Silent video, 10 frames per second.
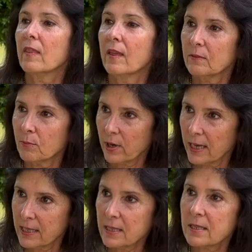that
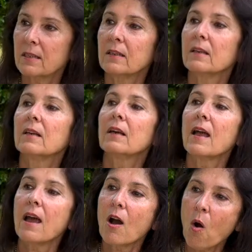
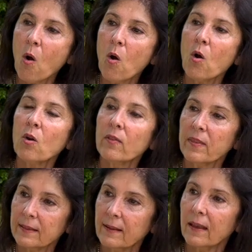brings all
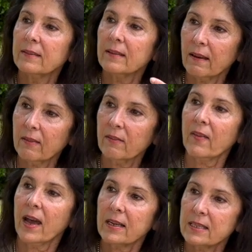the data, the
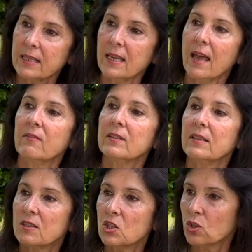facts, the
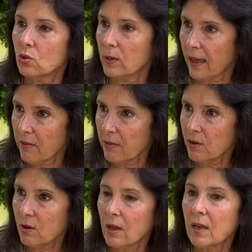evidence together